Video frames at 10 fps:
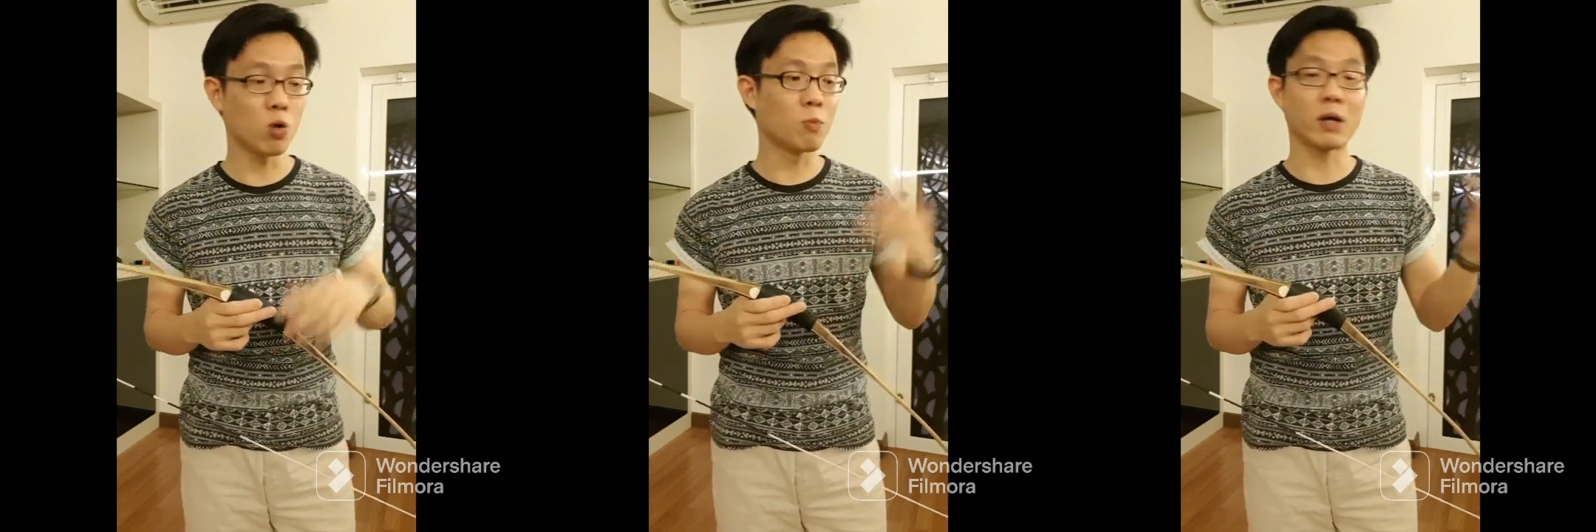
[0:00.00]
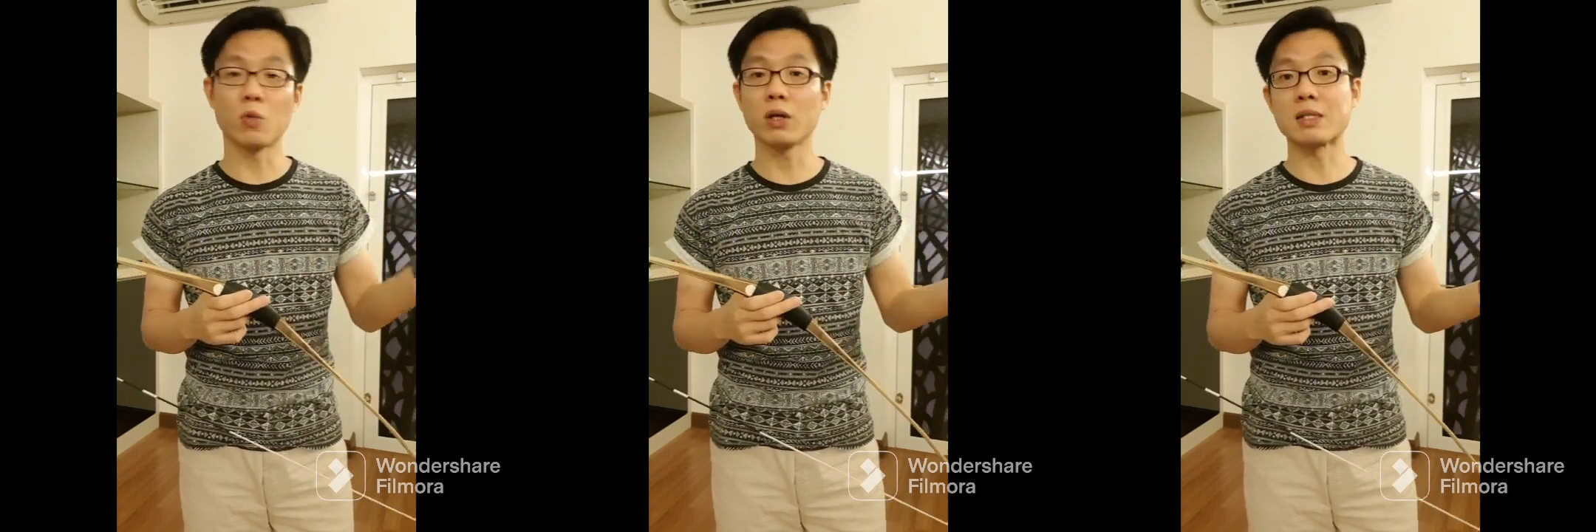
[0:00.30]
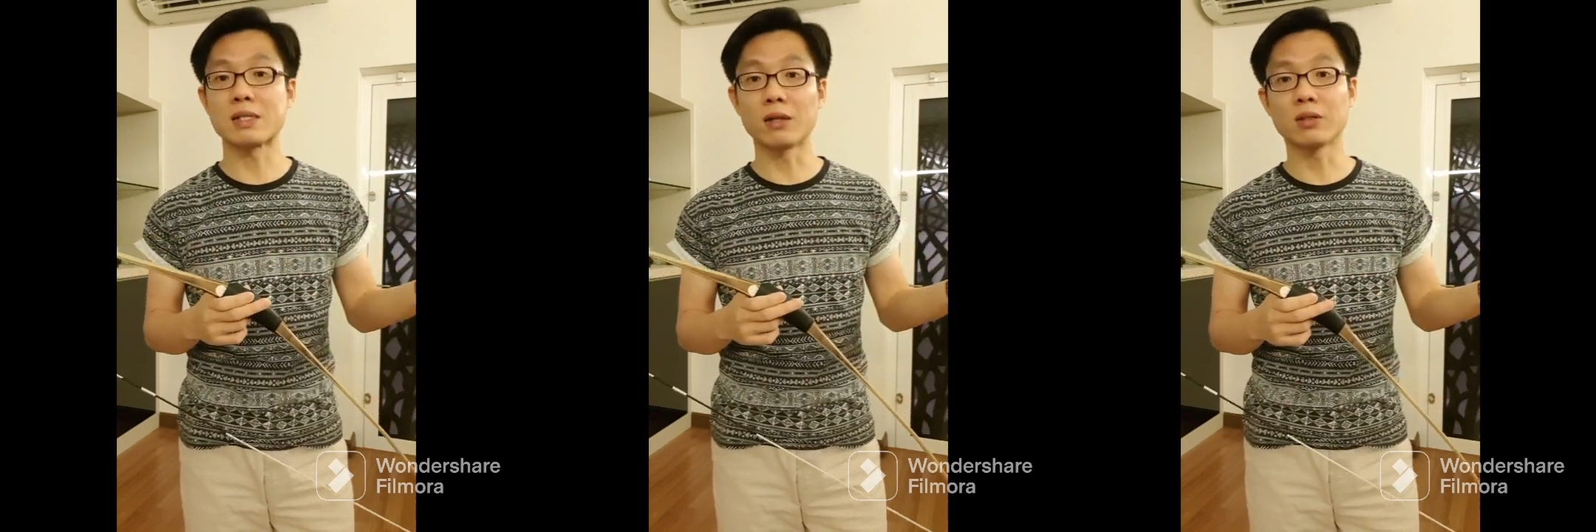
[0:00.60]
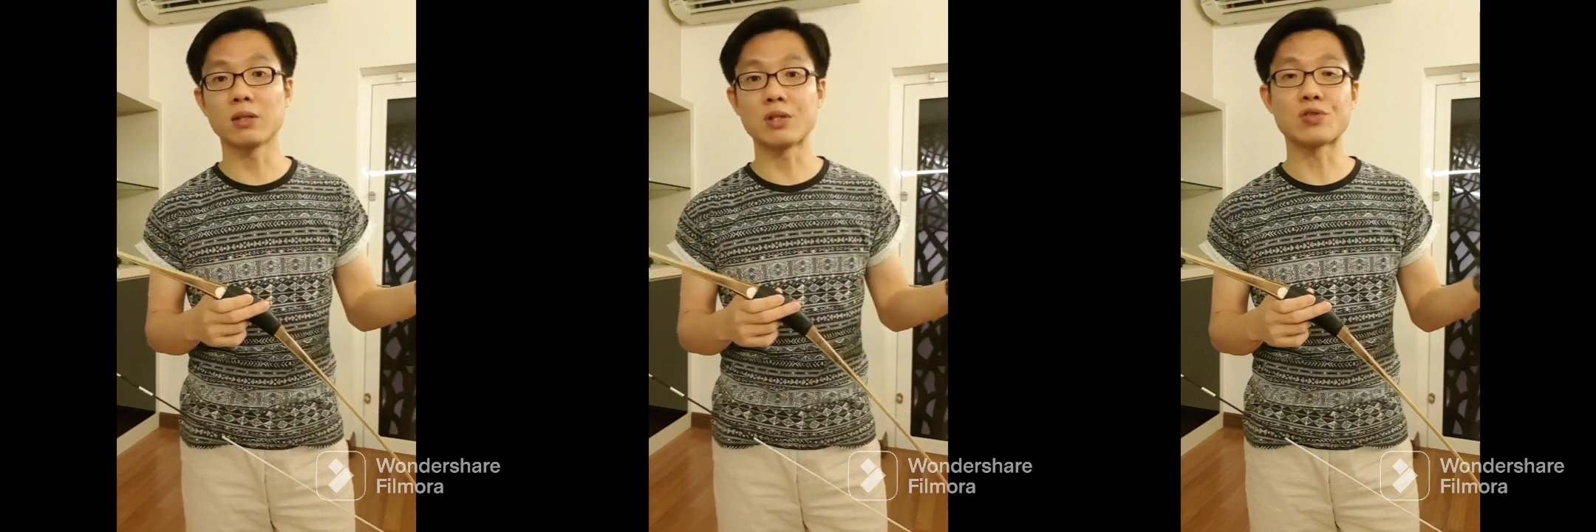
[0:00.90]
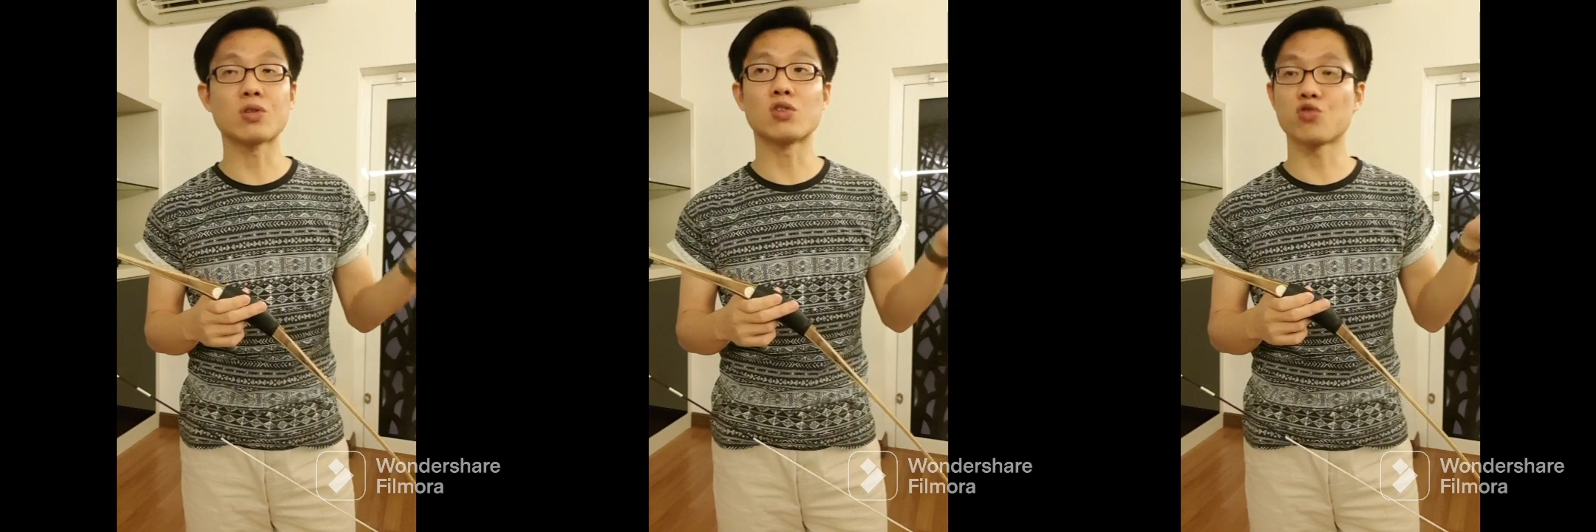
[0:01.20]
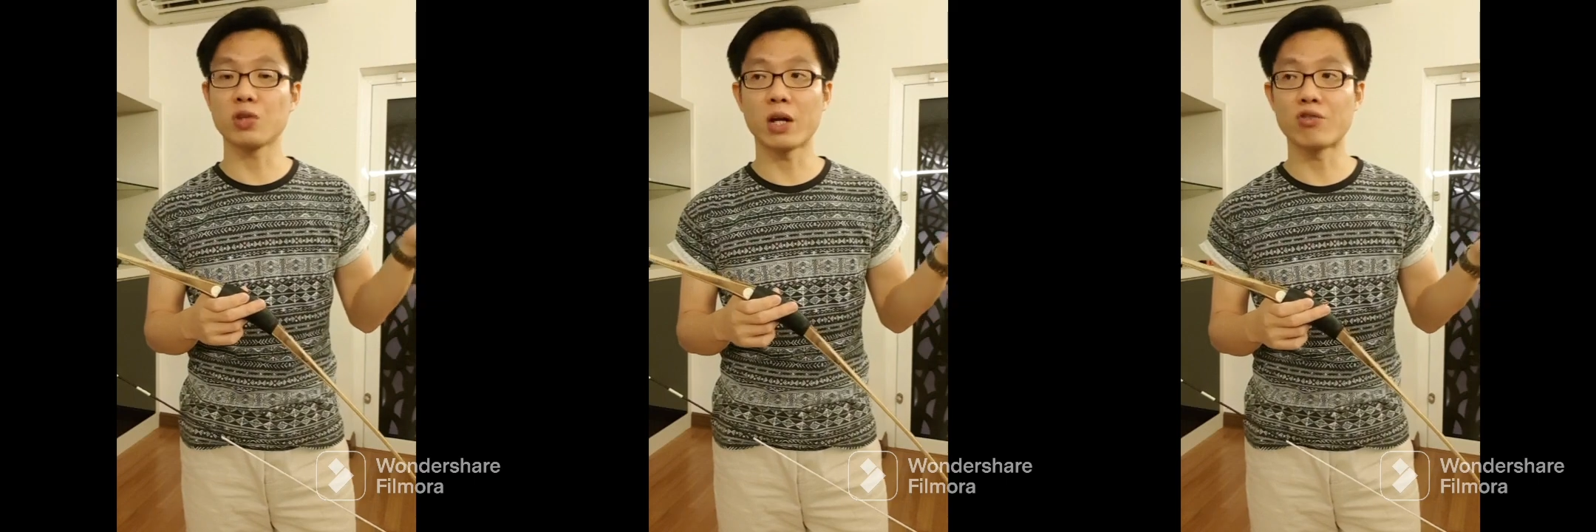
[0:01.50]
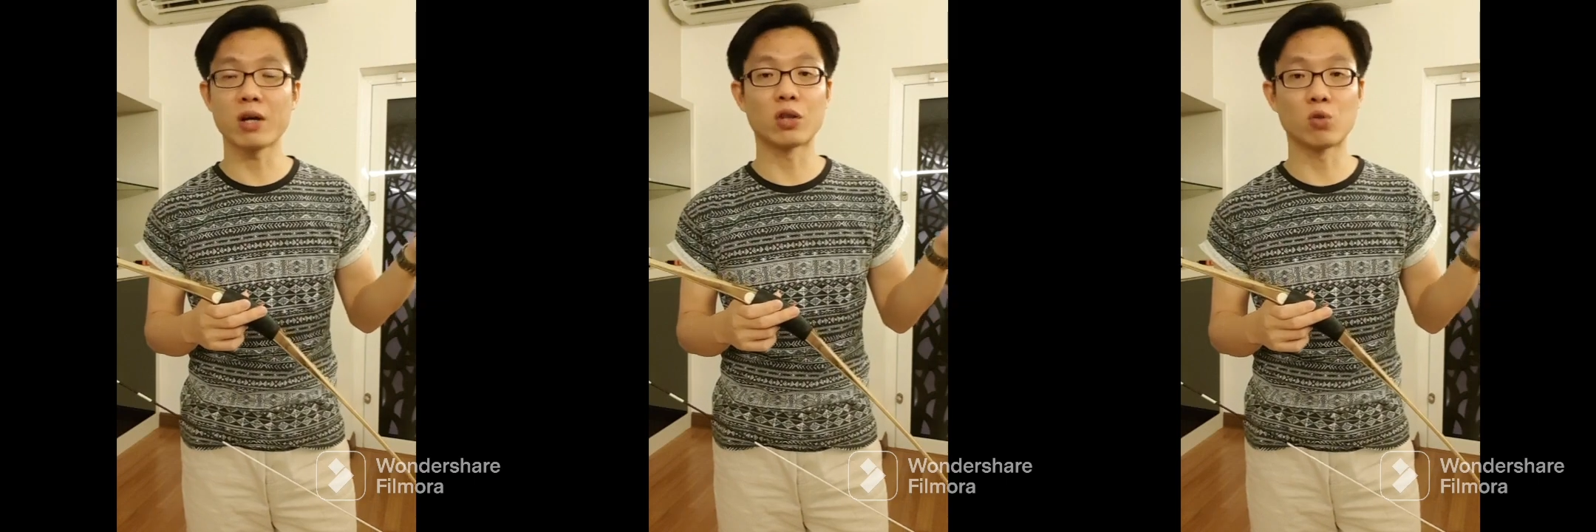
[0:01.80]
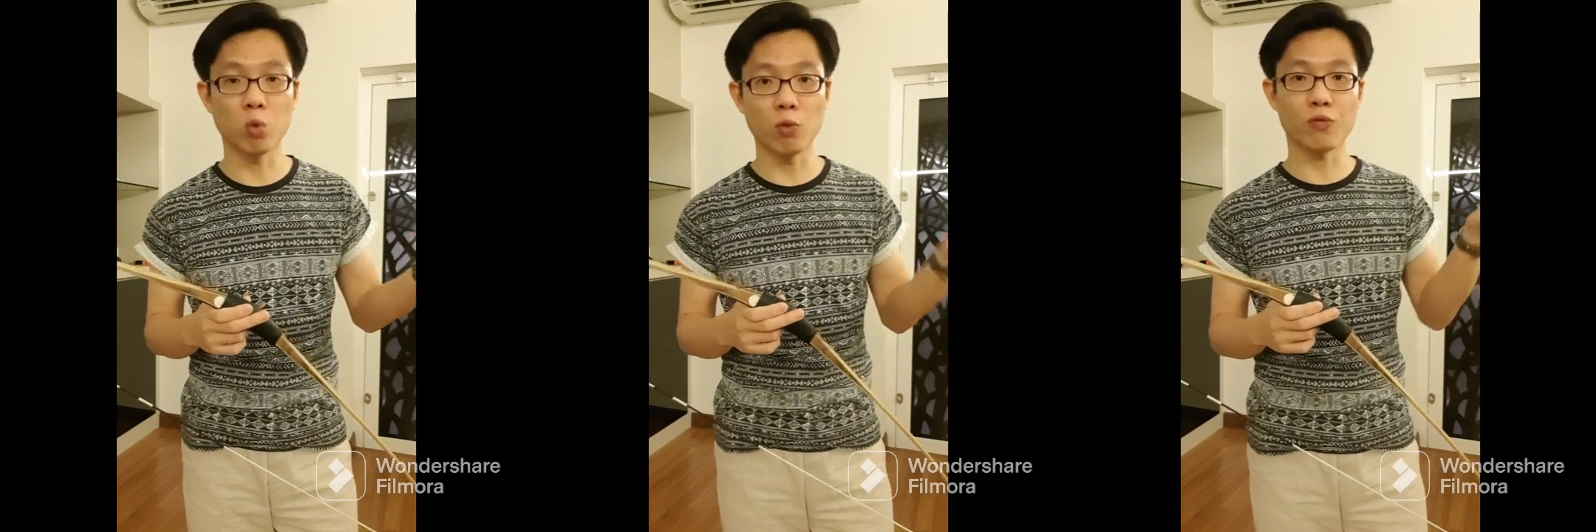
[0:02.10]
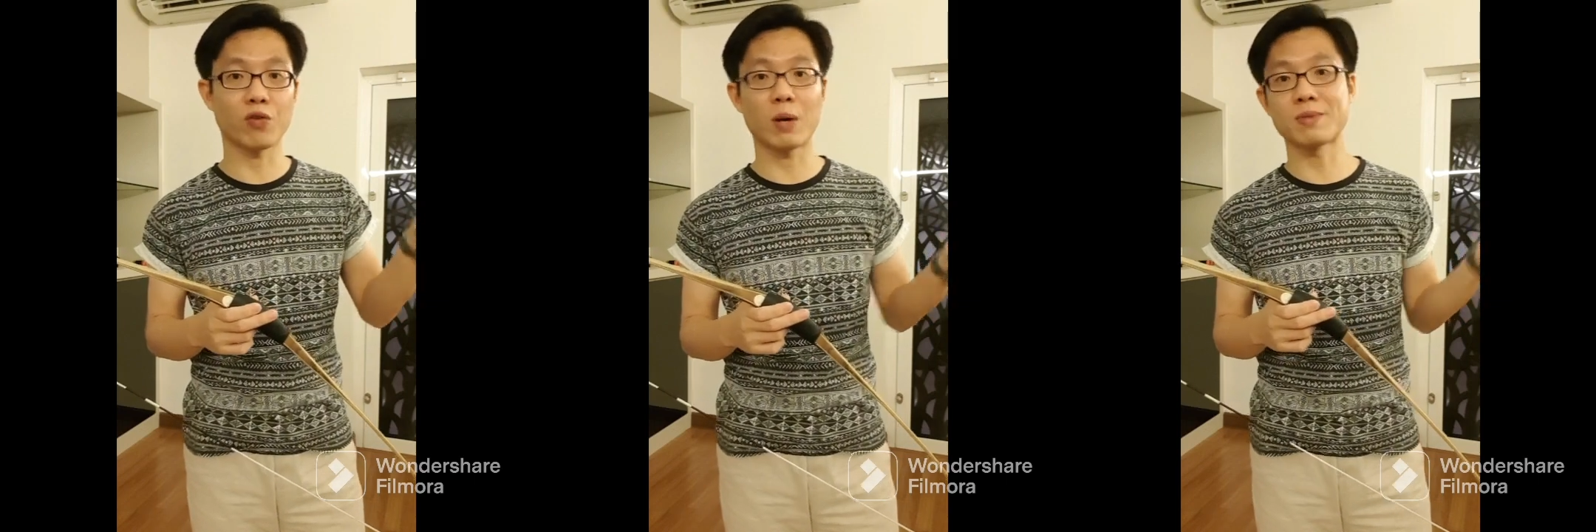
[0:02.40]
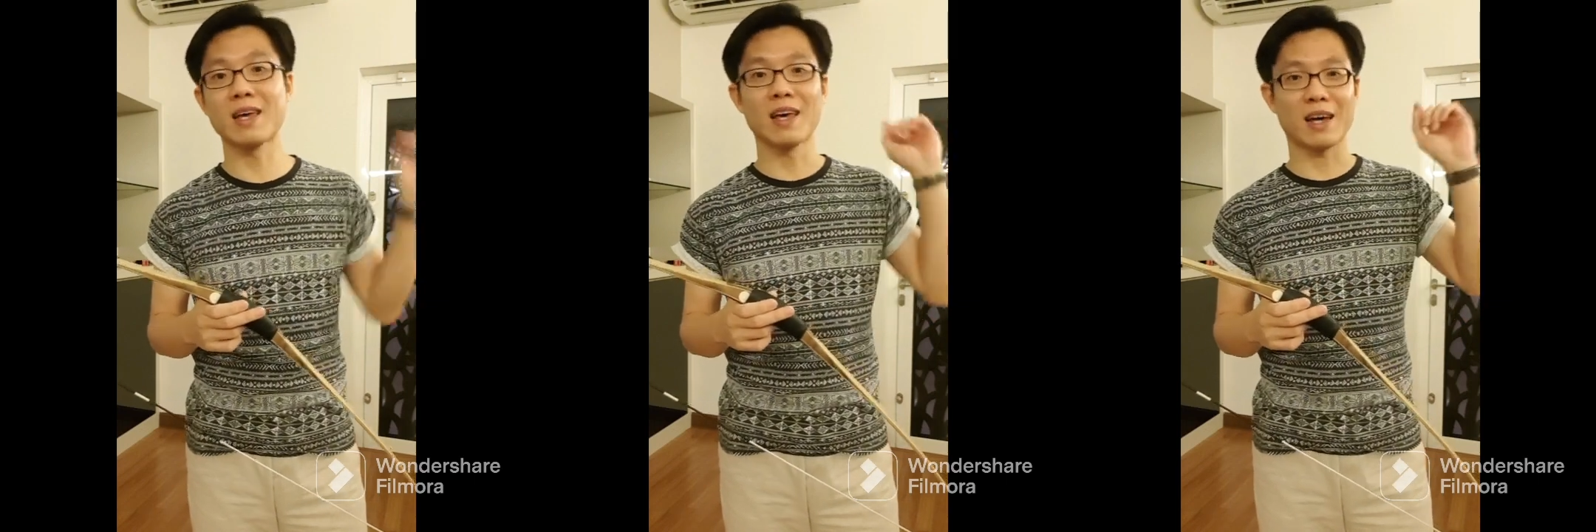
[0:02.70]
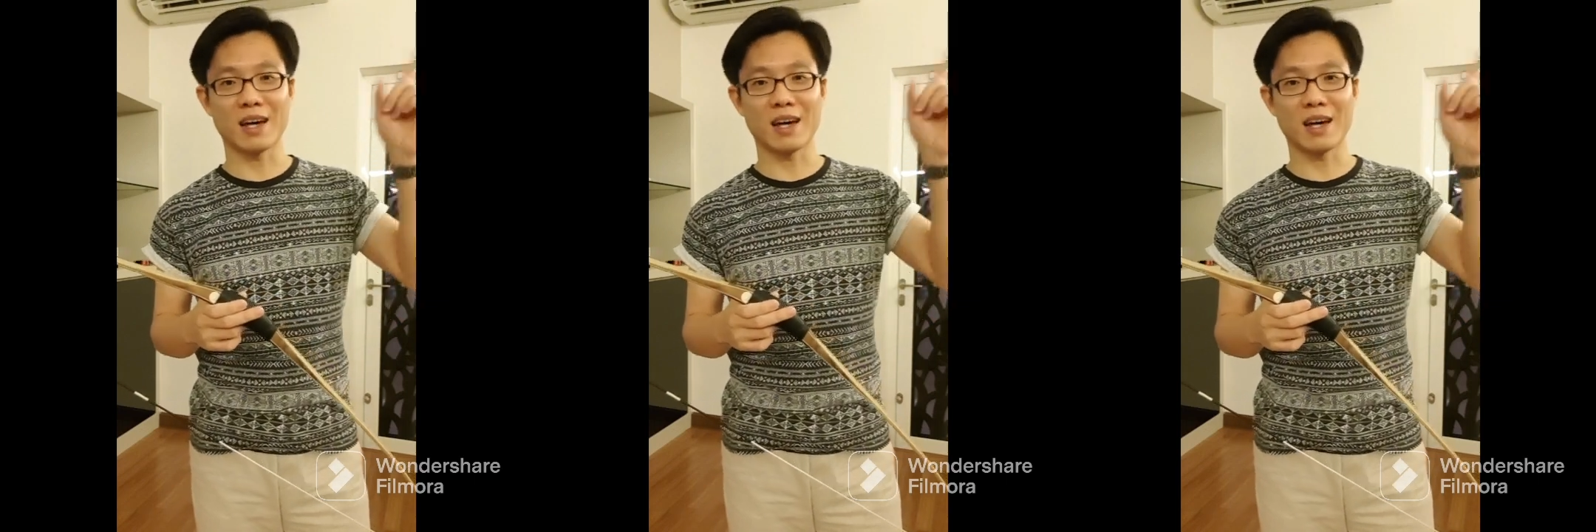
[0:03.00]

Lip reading: oh by the way, the Sultan is 312 grams,